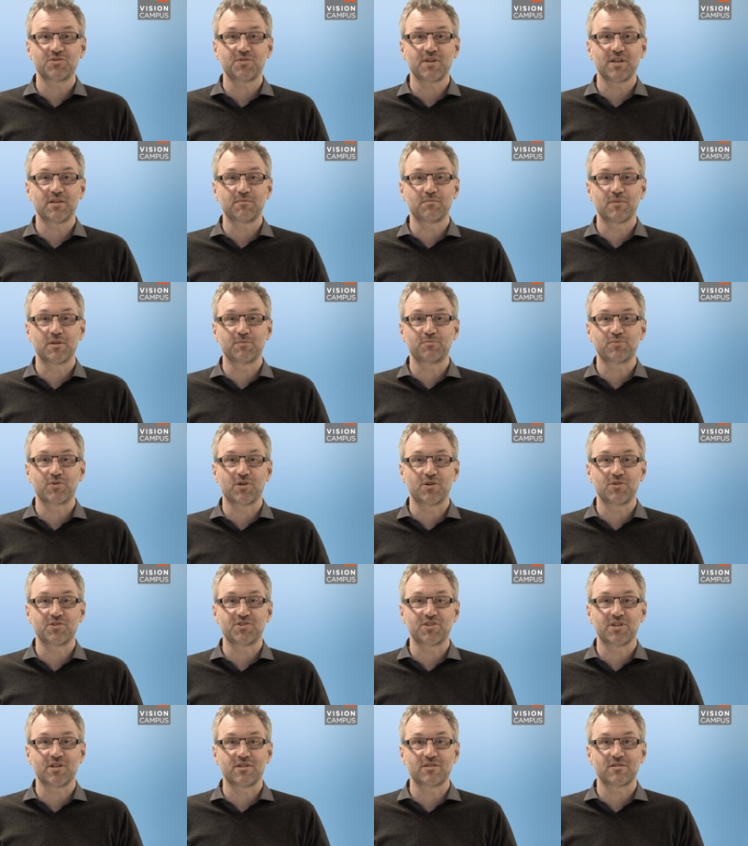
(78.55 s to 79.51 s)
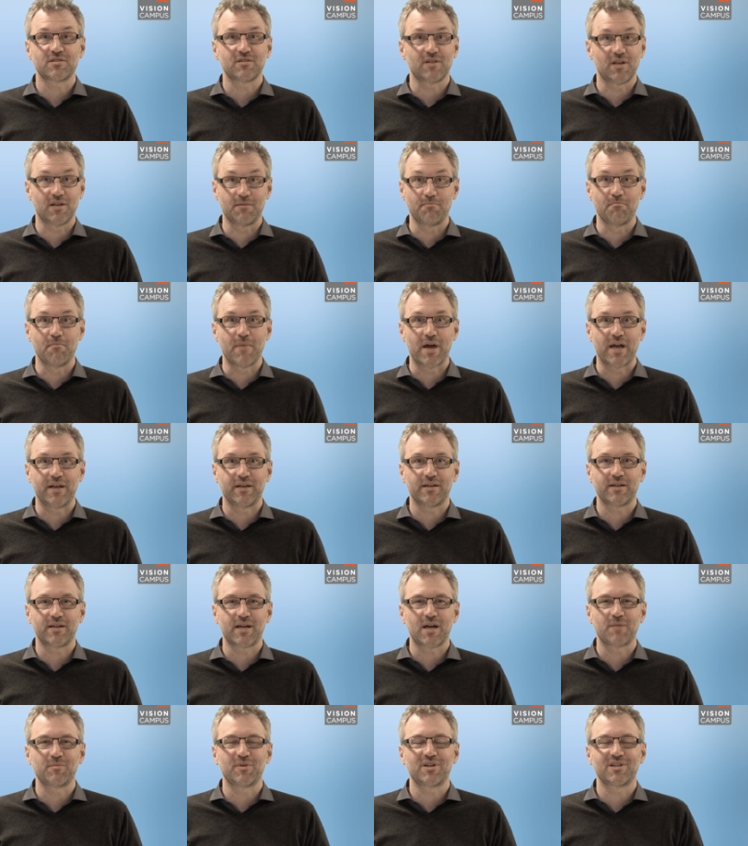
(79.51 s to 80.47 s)
treatment process and many
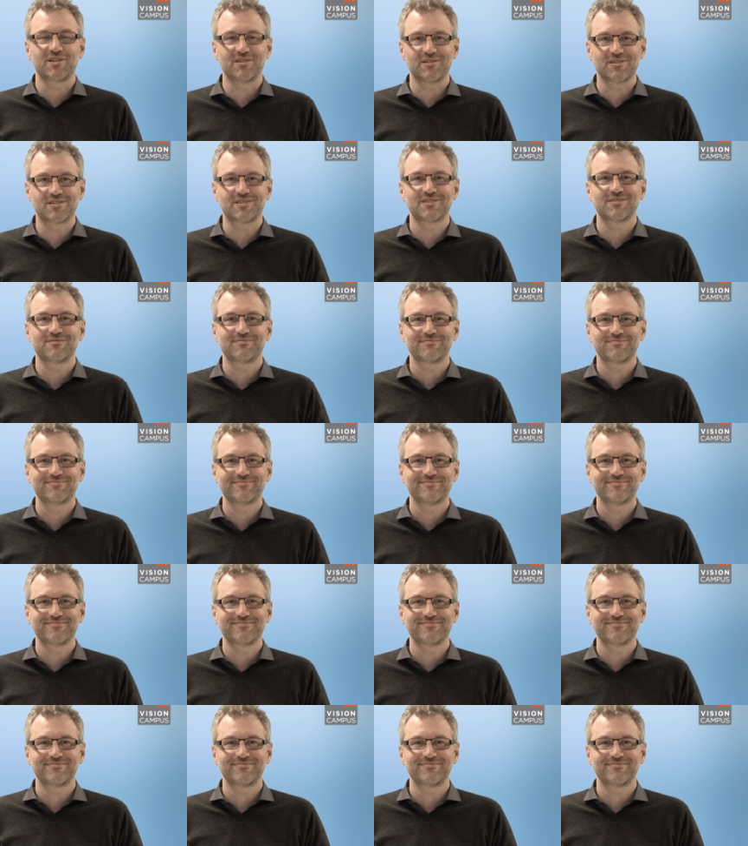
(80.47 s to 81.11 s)
chemicals.